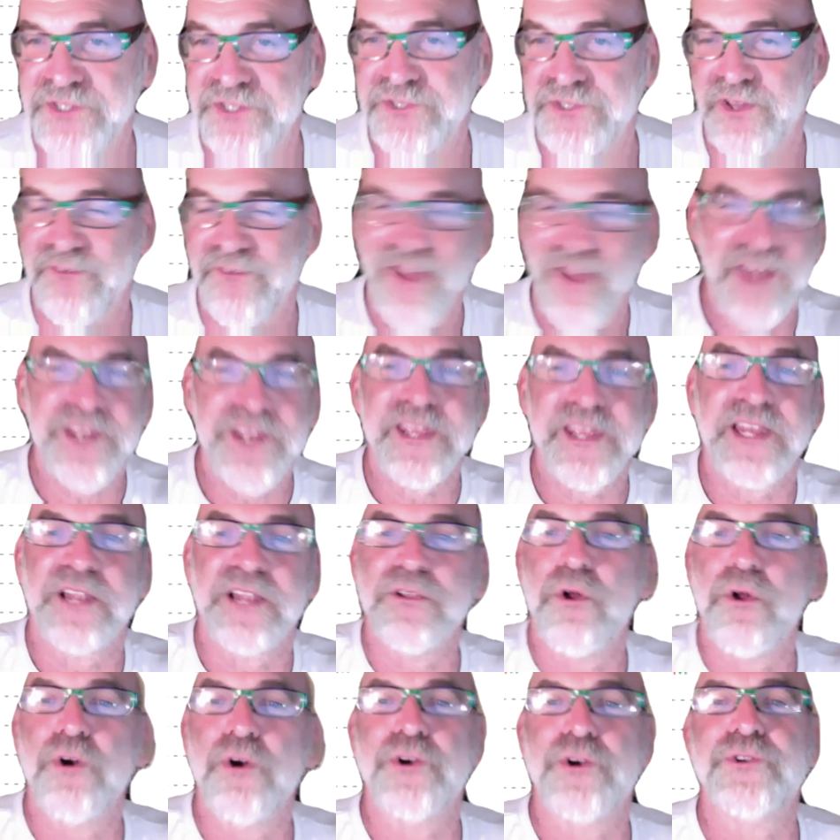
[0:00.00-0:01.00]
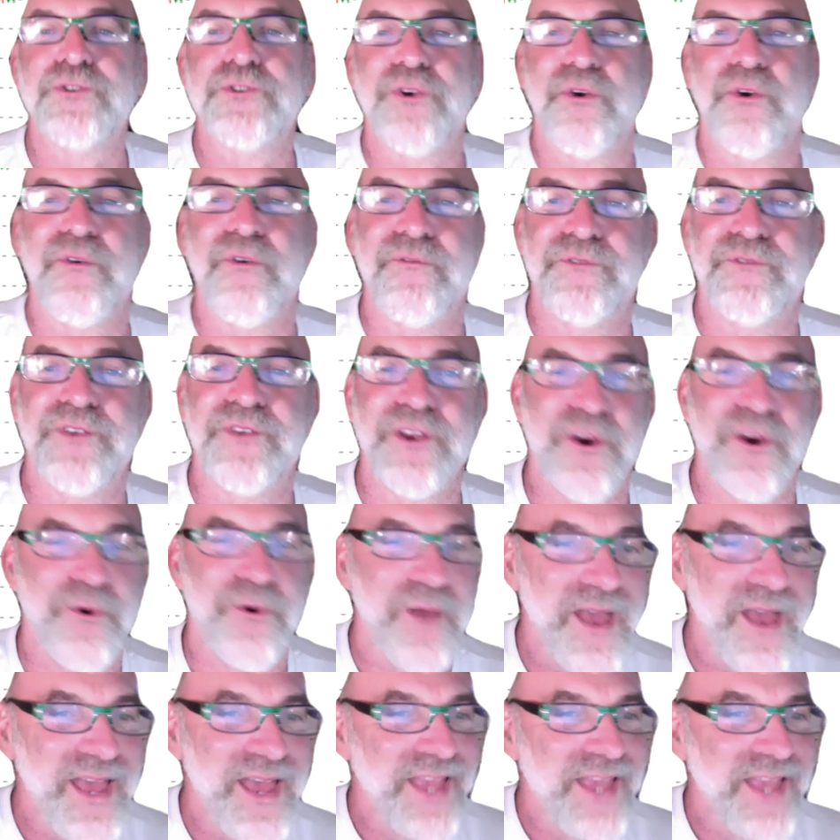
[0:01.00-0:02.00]
stuff? How do you get a longer term view?
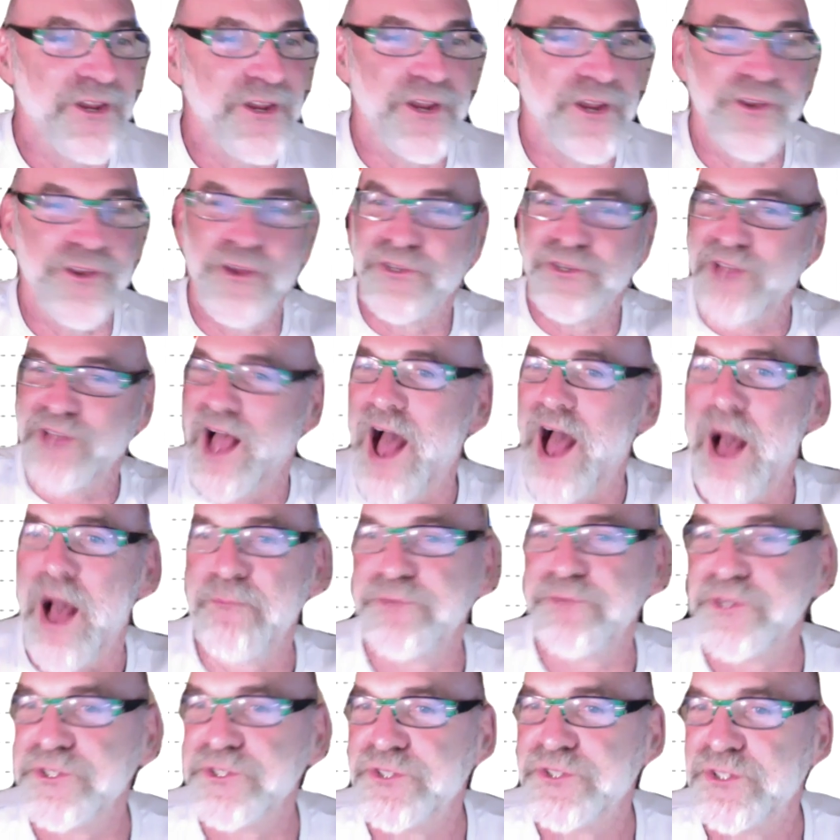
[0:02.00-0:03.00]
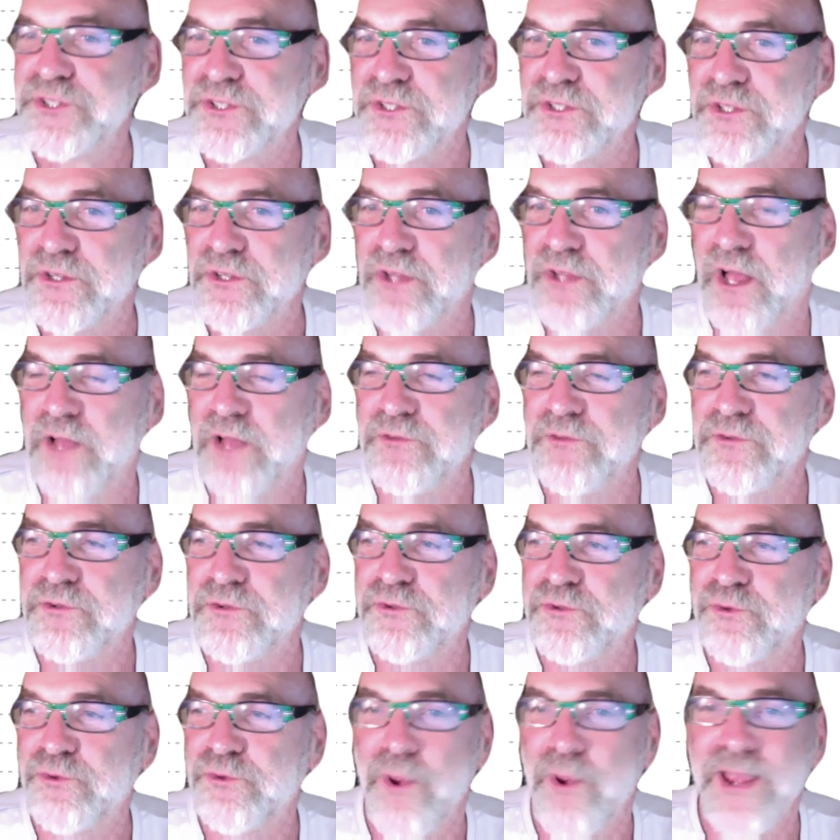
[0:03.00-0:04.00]
You could use options uh,
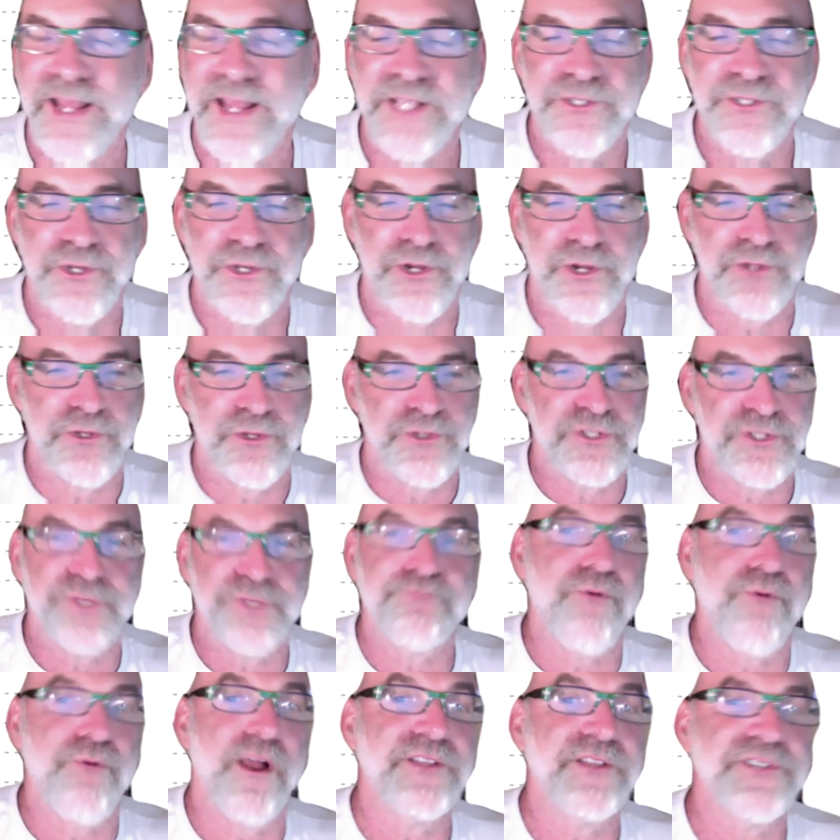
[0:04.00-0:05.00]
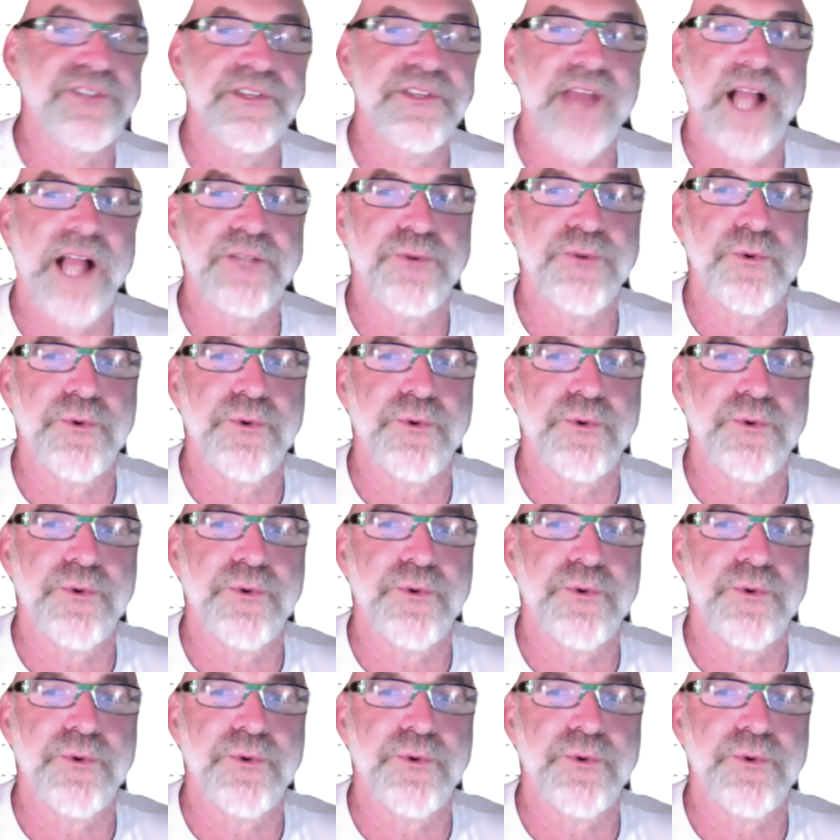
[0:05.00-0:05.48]
trades, you could do spreads in natural